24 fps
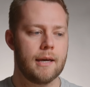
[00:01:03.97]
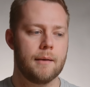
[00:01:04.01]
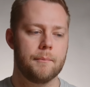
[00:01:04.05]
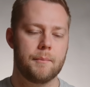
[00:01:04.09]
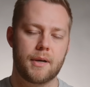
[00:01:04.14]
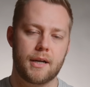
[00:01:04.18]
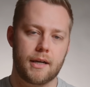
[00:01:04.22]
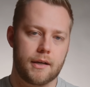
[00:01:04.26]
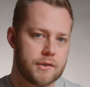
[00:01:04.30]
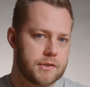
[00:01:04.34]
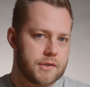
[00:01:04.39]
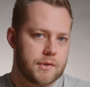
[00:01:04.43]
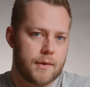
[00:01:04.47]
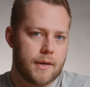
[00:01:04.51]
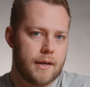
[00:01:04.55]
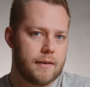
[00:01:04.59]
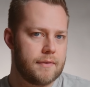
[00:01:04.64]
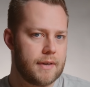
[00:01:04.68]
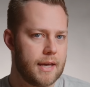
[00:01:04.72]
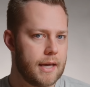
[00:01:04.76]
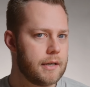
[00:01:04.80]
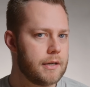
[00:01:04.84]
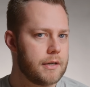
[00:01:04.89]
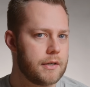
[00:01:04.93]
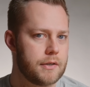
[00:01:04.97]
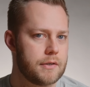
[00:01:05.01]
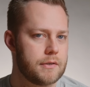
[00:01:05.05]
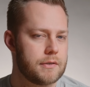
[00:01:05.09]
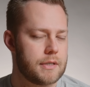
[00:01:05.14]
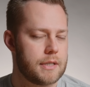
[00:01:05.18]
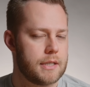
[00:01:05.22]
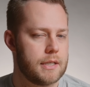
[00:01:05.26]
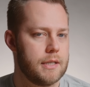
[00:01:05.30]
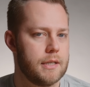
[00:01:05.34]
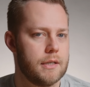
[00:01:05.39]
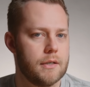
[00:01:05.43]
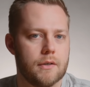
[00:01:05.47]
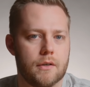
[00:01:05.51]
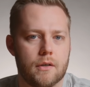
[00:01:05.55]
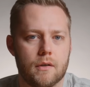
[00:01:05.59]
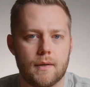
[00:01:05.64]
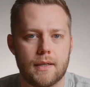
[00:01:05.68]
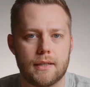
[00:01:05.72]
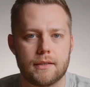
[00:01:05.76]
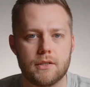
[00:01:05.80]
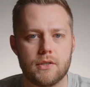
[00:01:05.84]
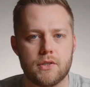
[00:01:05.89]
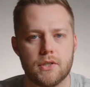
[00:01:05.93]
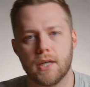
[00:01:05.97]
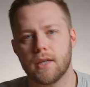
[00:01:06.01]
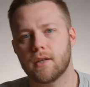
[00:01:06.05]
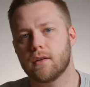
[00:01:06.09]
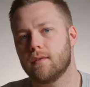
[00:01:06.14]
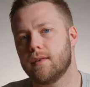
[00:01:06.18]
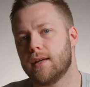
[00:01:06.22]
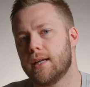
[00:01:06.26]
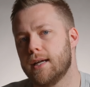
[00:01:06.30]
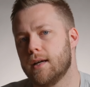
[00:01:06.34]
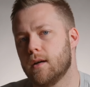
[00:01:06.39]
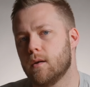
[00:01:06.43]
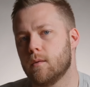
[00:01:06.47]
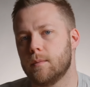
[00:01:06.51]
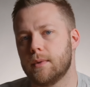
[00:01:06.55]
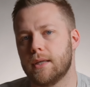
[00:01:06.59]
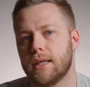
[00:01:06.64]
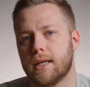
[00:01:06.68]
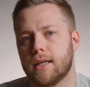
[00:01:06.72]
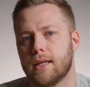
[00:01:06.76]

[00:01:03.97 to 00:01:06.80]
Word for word: but I also have editors here around the channel that help me